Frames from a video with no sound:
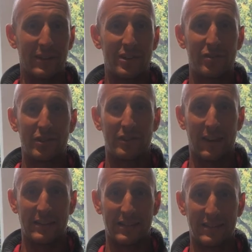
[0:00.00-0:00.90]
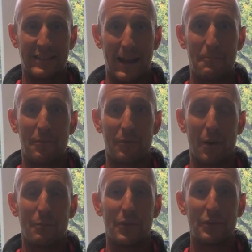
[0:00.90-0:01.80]
of injuries tend to stem
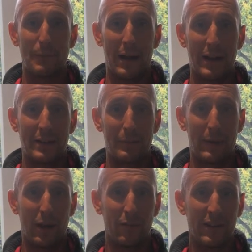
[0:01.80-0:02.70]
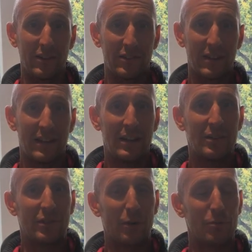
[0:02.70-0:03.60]
from the spine and the pelvis.
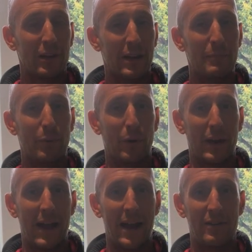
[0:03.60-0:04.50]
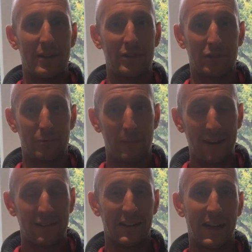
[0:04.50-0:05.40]
So really important areas,
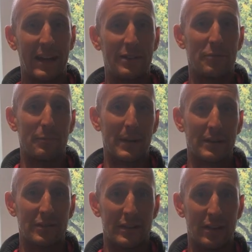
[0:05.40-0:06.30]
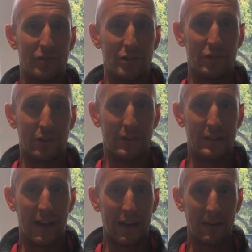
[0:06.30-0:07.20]
especially again if we've been sedentary during the
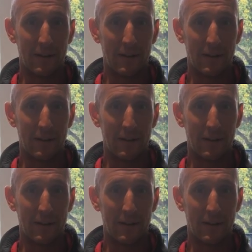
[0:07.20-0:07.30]
day.